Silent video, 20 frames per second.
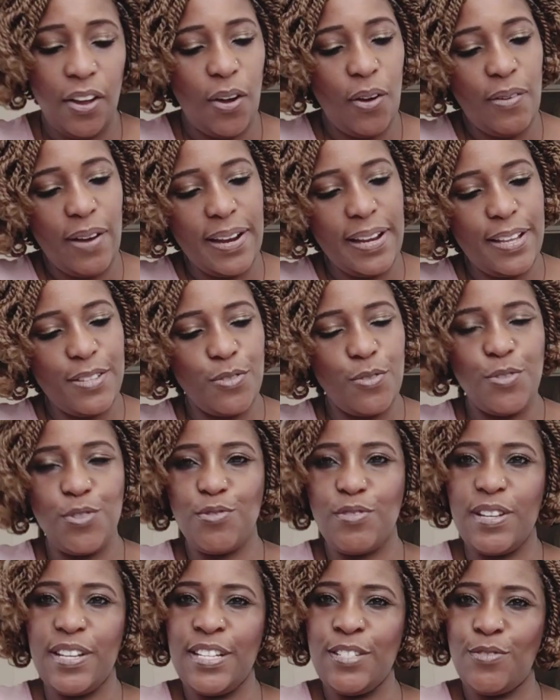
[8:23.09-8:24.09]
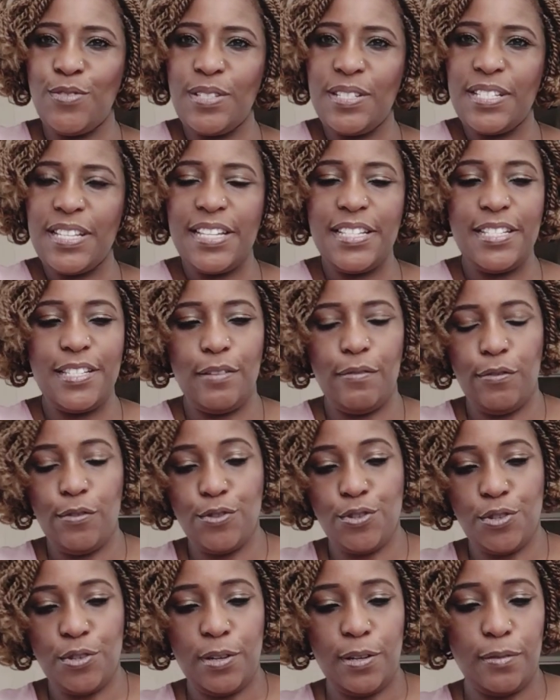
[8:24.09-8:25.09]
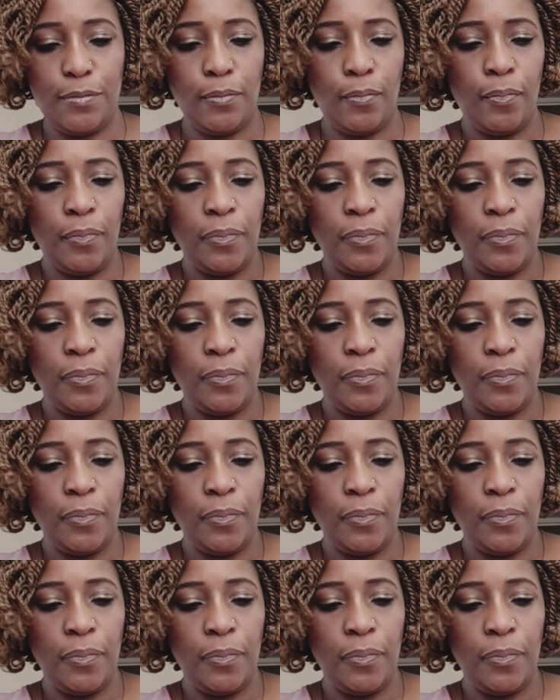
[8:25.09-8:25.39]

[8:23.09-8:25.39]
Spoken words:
All right, let's go straight into the daily devotional.